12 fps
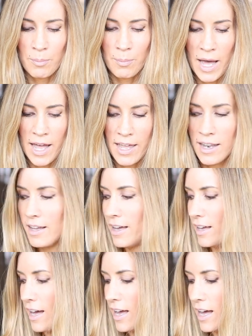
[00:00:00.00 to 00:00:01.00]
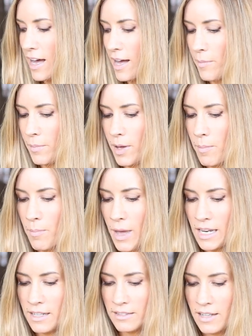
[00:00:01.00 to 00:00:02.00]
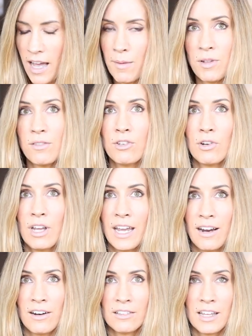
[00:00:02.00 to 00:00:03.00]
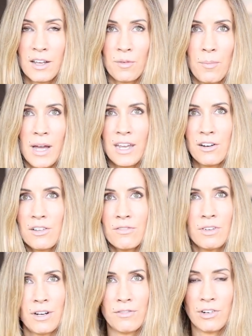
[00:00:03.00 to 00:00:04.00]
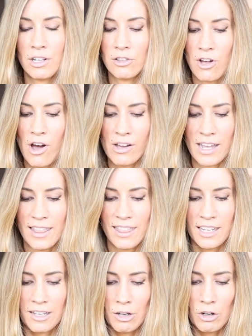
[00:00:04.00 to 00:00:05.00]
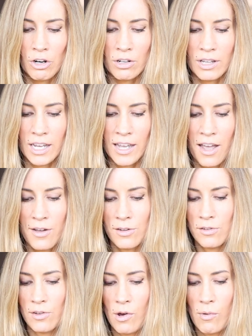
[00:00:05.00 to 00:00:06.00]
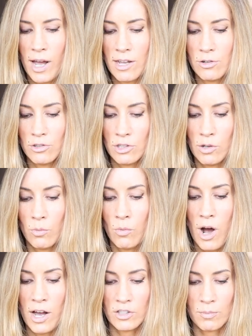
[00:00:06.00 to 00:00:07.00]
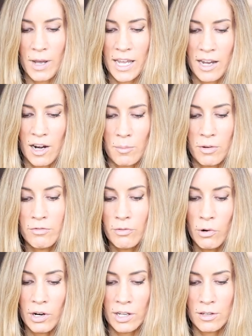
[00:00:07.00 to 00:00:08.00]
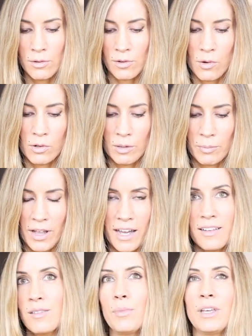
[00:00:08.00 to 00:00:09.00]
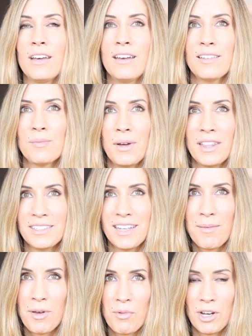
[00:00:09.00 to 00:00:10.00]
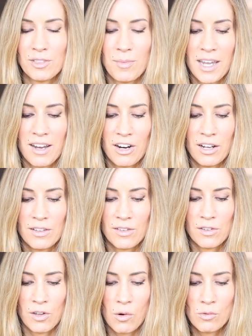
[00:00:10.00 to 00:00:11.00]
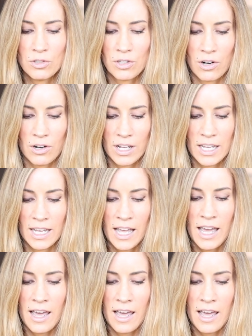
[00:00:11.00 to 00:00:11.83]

but um, many times if your hair, like my hair is very, very long and thick and curly, so I usually wash my hair before I use Olaplex, because by the time I wash my hair, it's so dirty